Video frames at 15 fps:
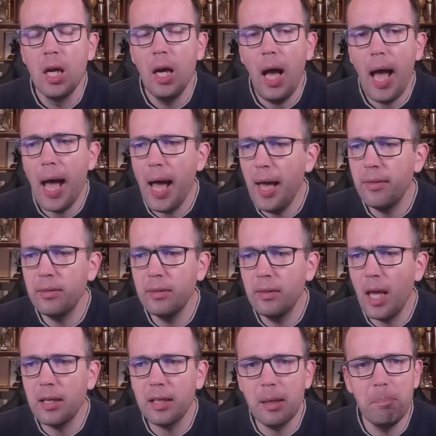and
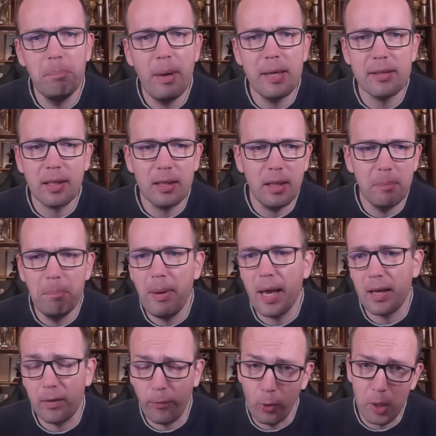then he basically
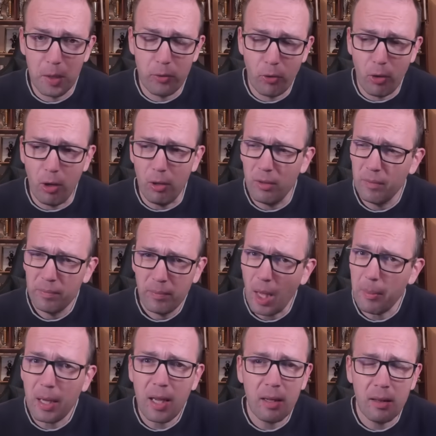begs for a draw. I
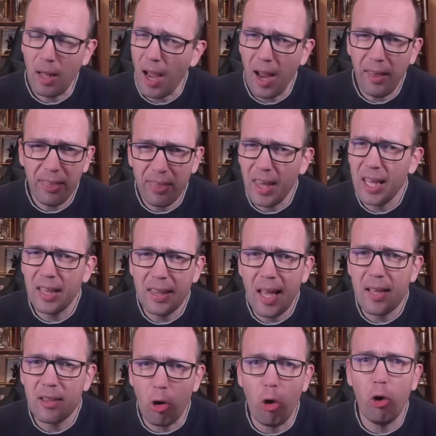mean, I think
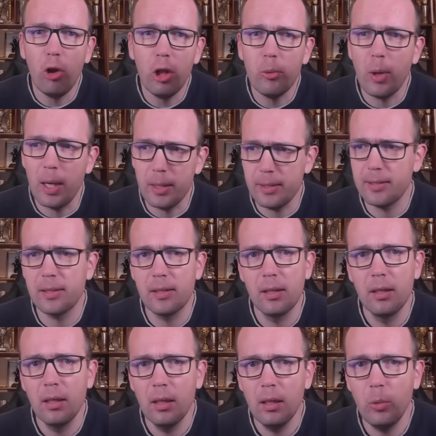that all of us,
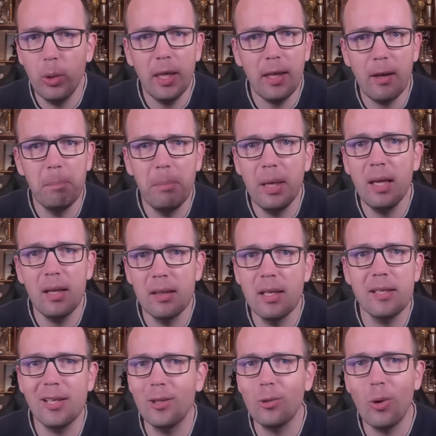we have been in
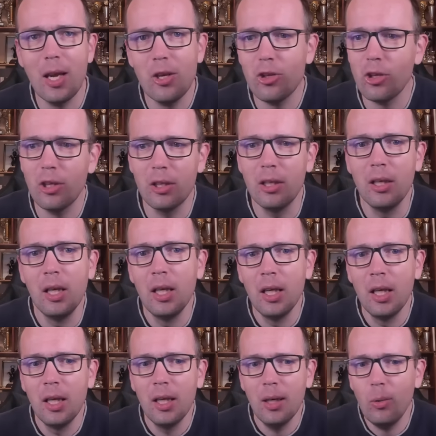this situation
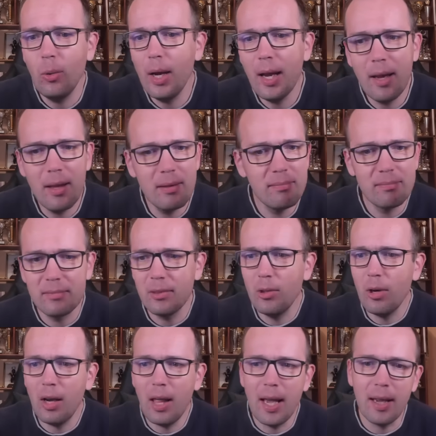when
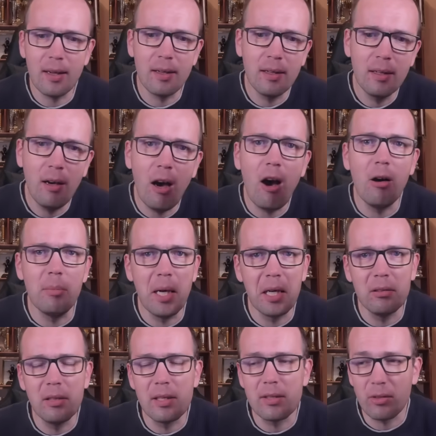you're like, oh my
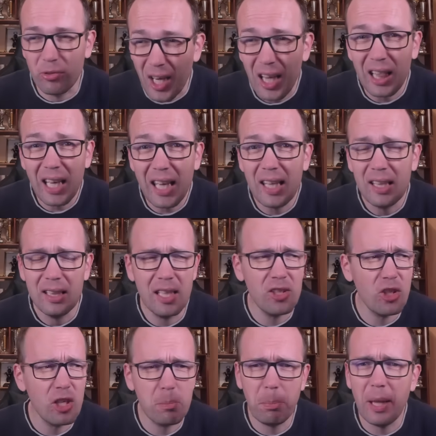goodness, really? Let's
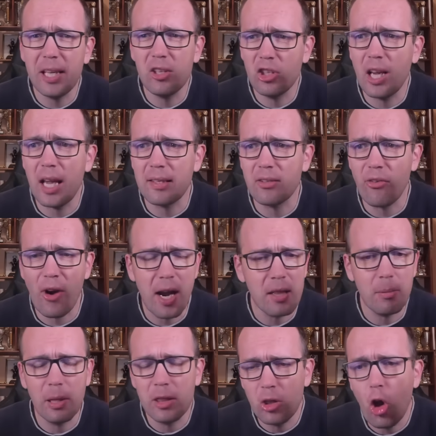just play chess, right?
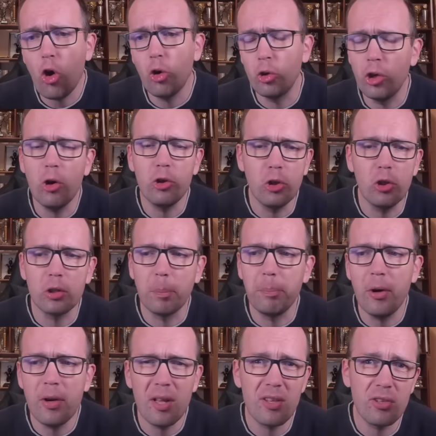But no, your
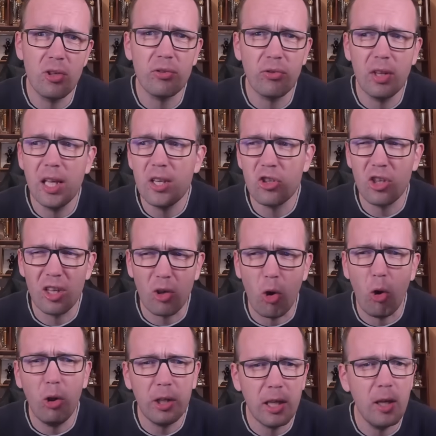opponent is not really interested.
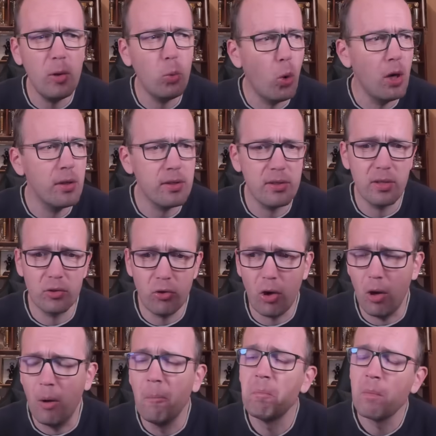All he wants is a draw.